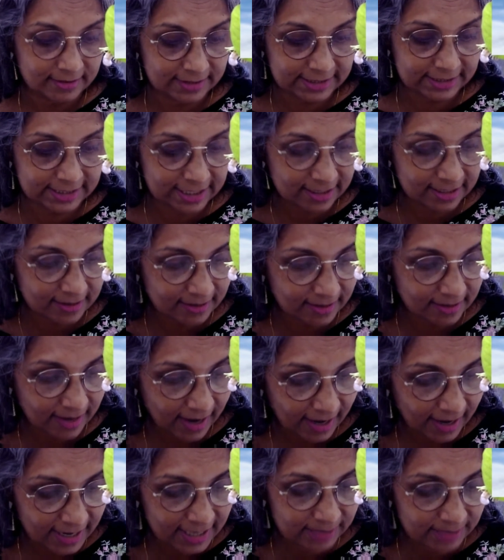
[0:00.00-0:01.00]

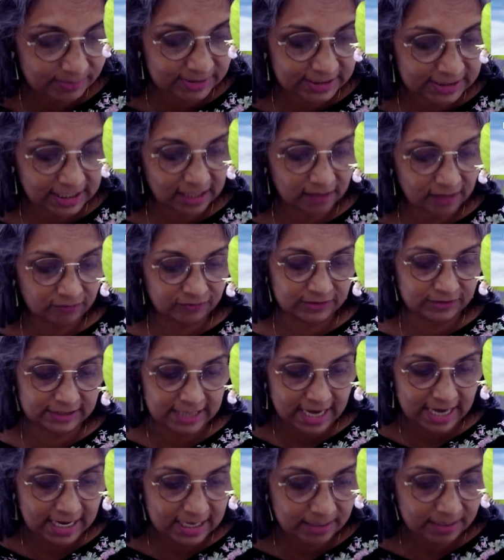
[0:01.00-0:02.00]
deny himself,
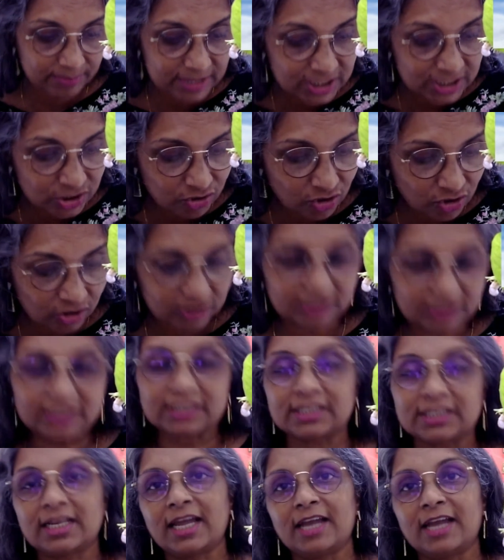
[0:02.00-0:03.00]
take up his
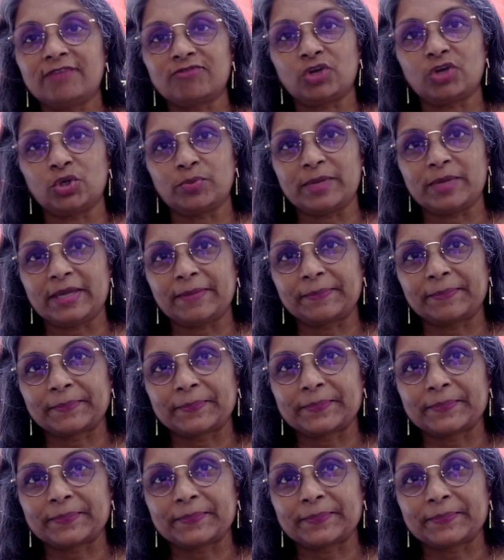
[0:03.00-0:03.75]
cross, and follow me.